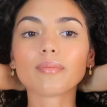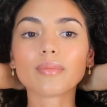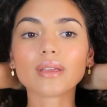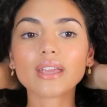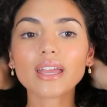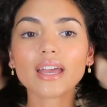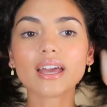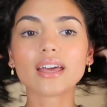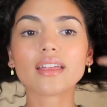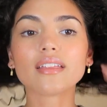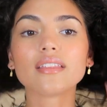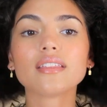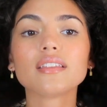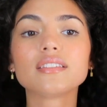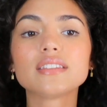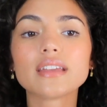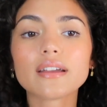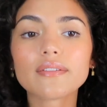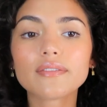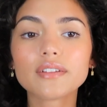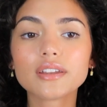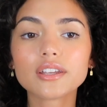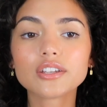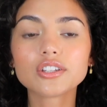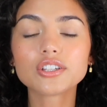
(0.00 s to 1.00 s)
But yeah, the
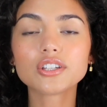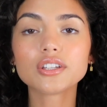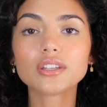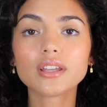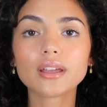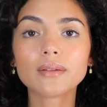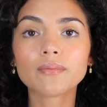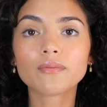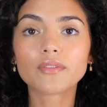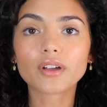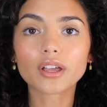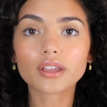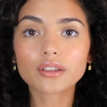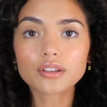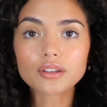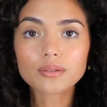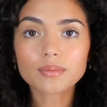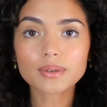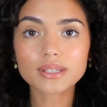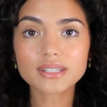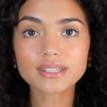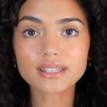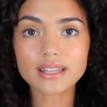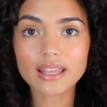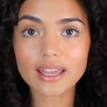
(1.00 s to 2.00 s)
definition and volume
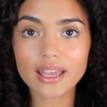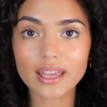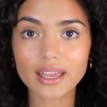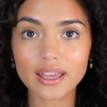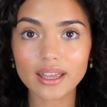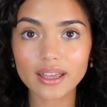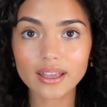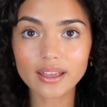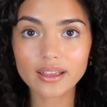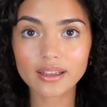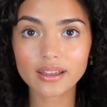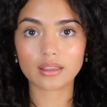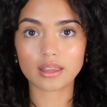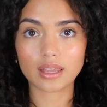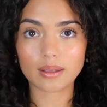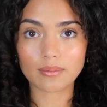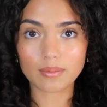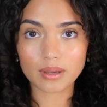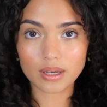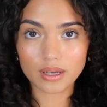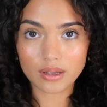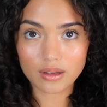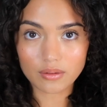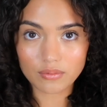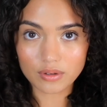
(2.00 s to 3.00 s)
is there. Let
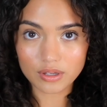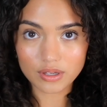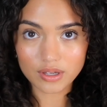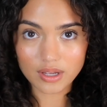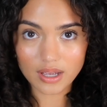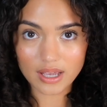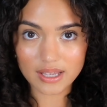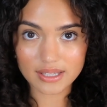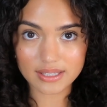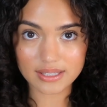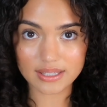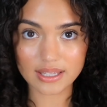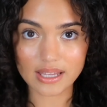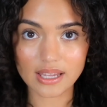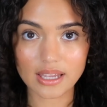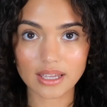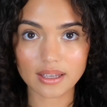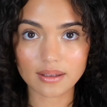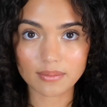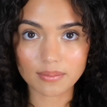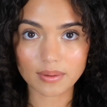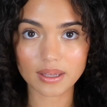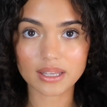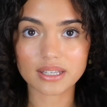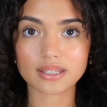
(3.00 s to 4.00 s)
me know what you guys think
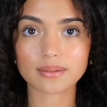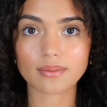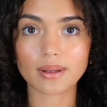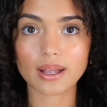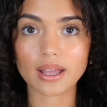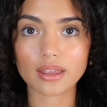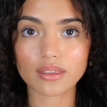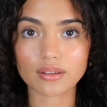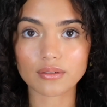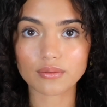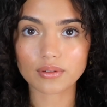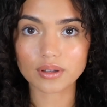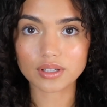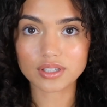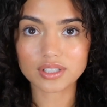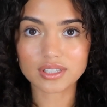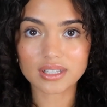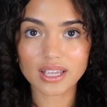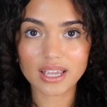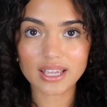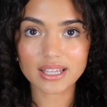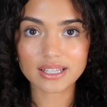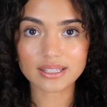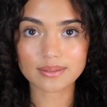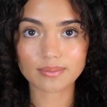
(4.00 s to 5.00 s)
compared to my other wash
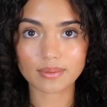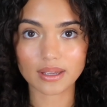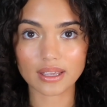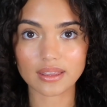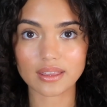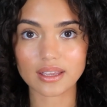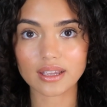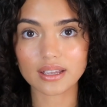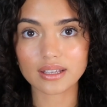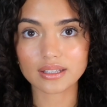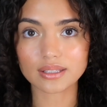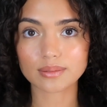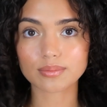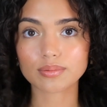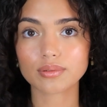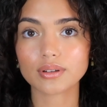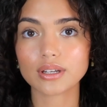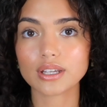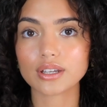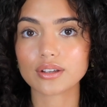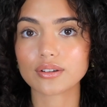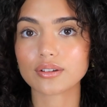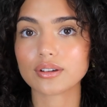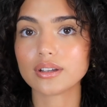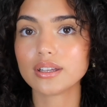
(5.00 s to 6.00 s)
days, but I think it's
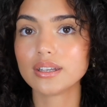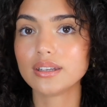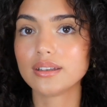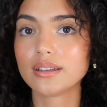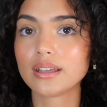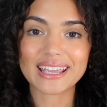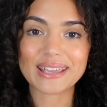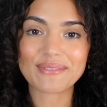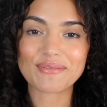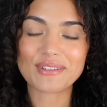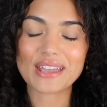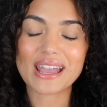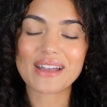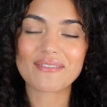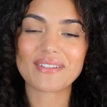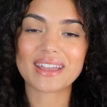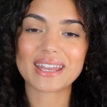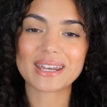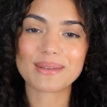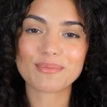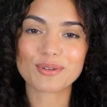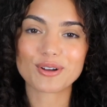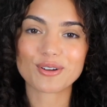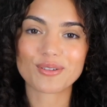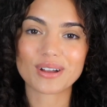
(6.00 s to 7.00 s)
pretty good. If you have
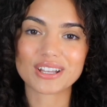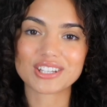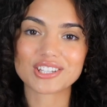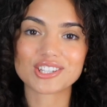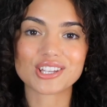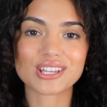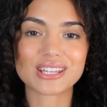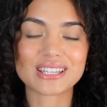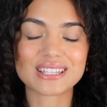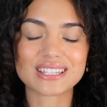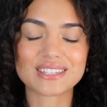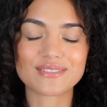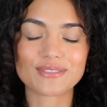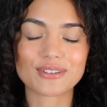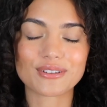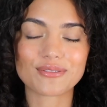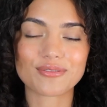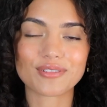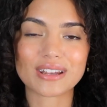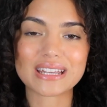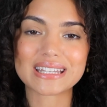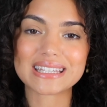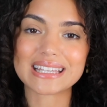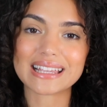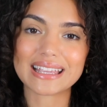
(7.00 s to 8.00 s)
any more questions, feel
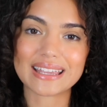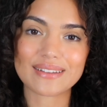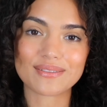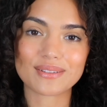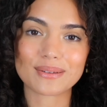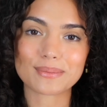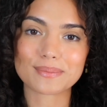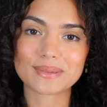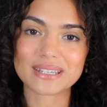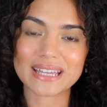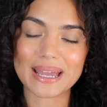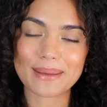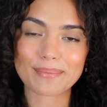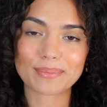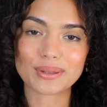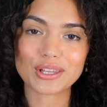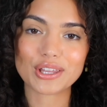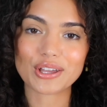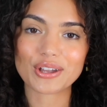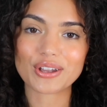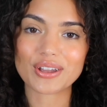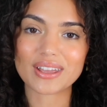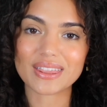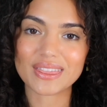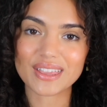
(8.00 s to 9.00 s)
free to leave them down
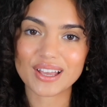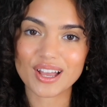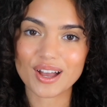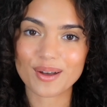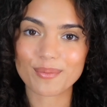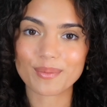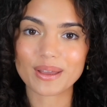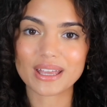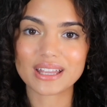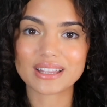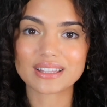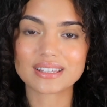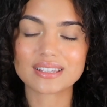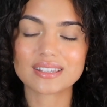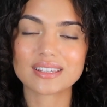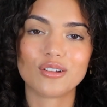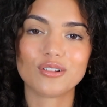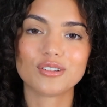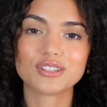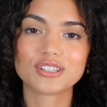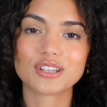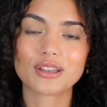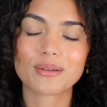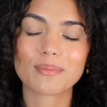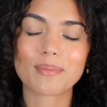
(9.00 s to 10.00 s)
below in the comments.
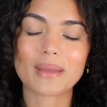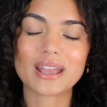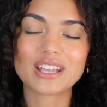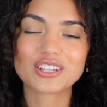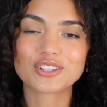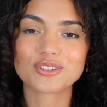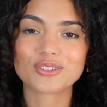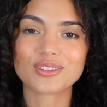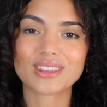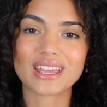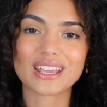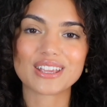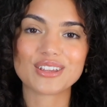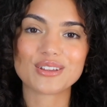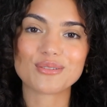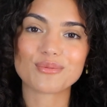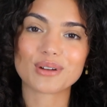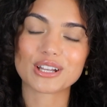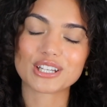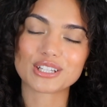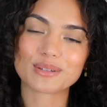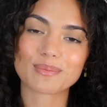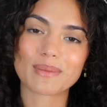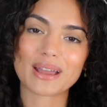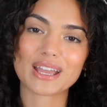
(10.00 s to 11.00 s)
Also, make sure that you
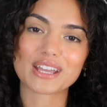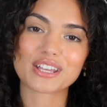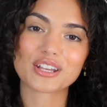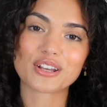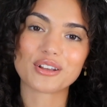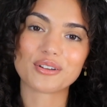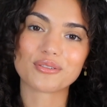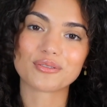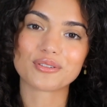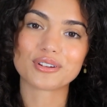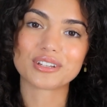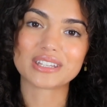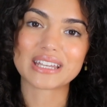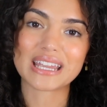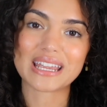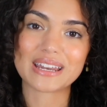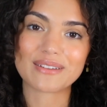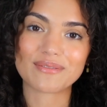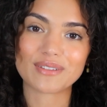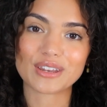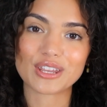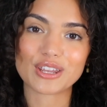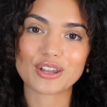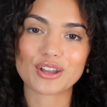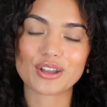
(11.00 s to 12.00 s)
watch my curl
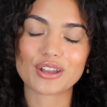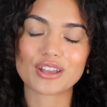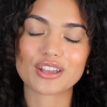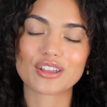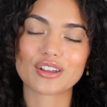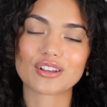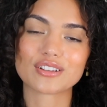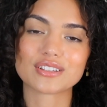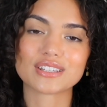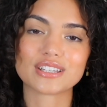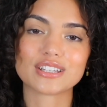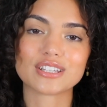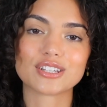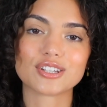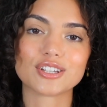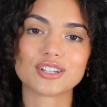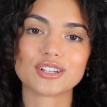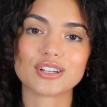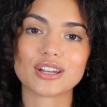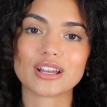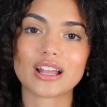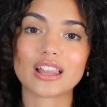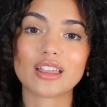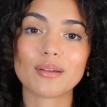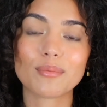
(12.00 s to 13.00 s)
routine video. It goes
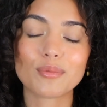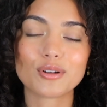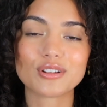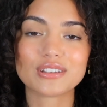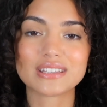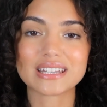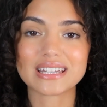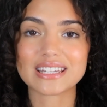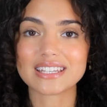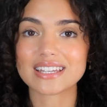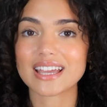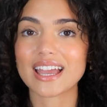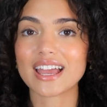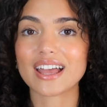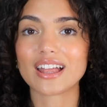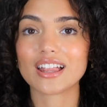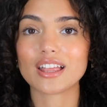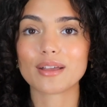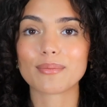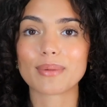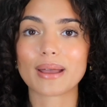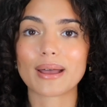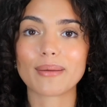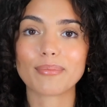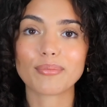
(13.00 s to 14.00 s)
into a lot more detail
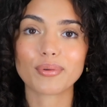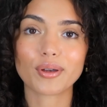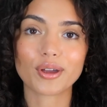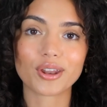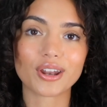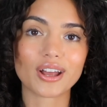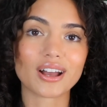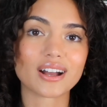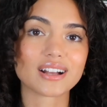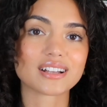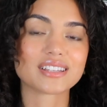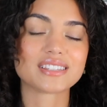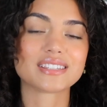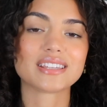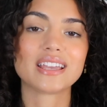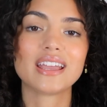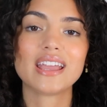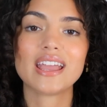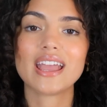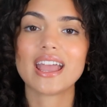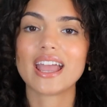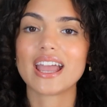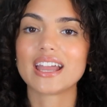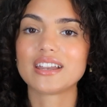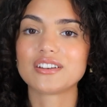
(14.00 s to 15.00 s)
about products
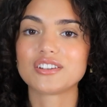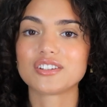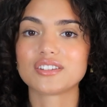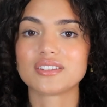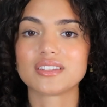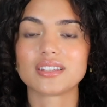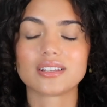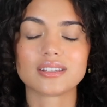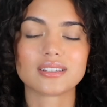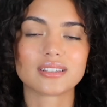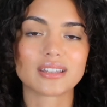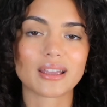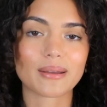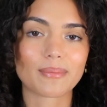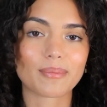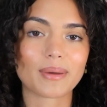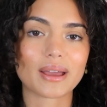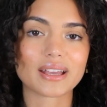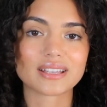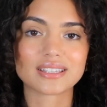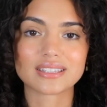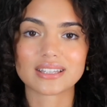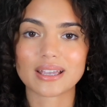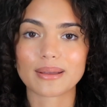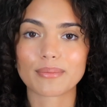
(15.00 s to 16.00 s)
and just the
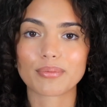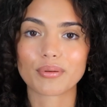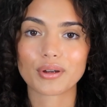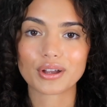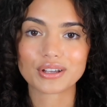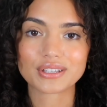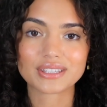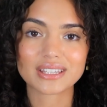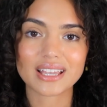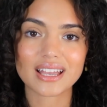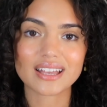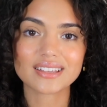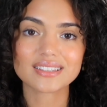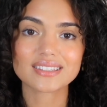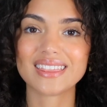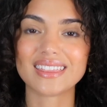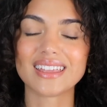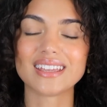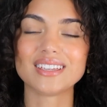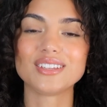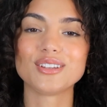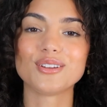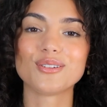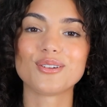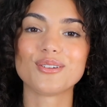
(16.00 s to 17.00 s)
step-by-step process.
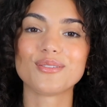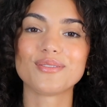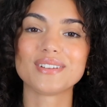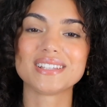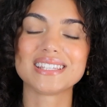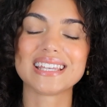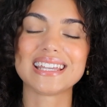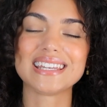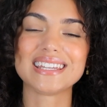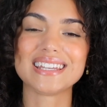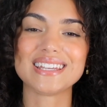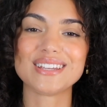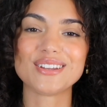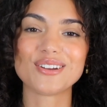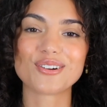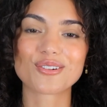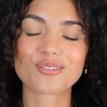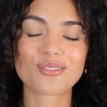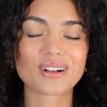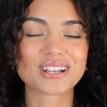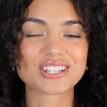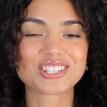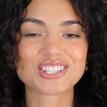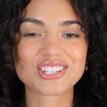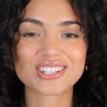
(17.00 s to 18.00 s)
Thank you all for sending your
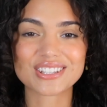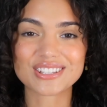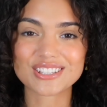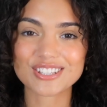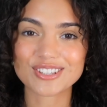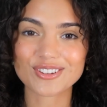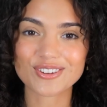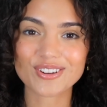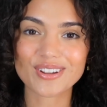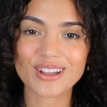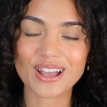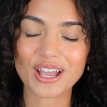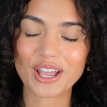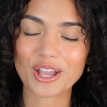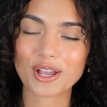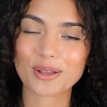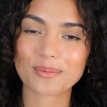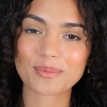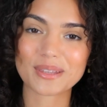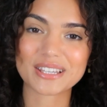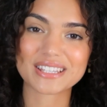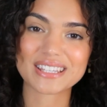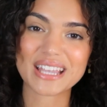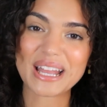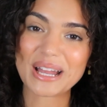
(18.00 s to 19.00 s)
questions through. I
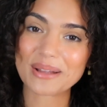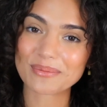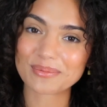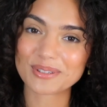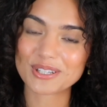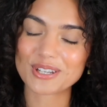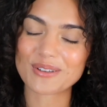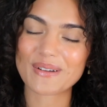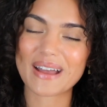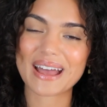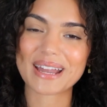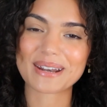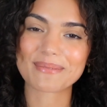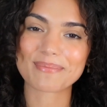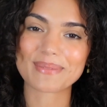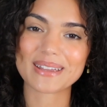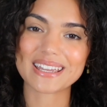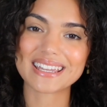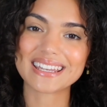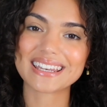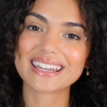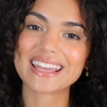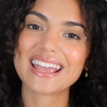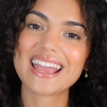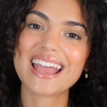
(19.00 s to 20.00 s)
hope this helped you out a
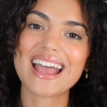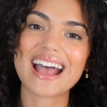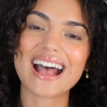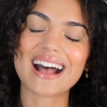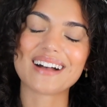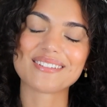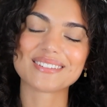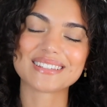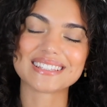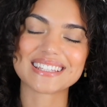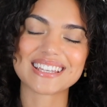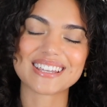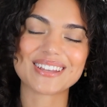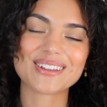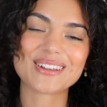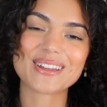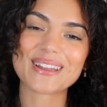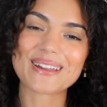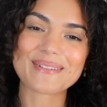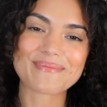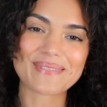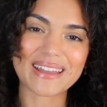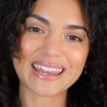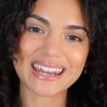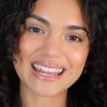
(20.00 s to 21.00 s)
bit. I'll see you
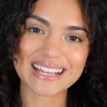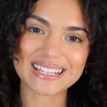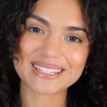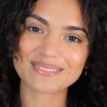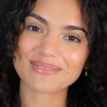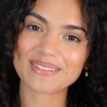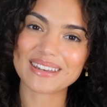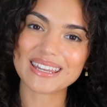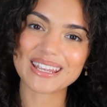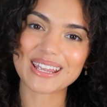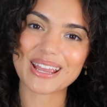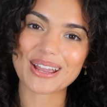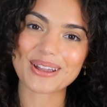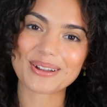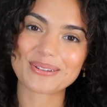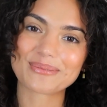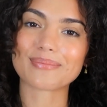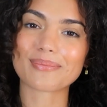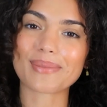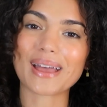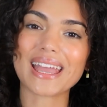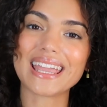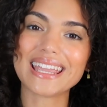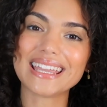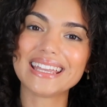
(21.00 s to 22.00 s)
in my next video.
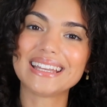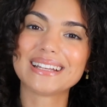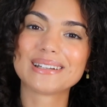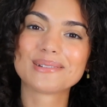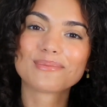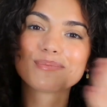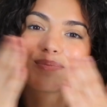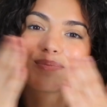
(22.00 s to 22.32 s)
Bye!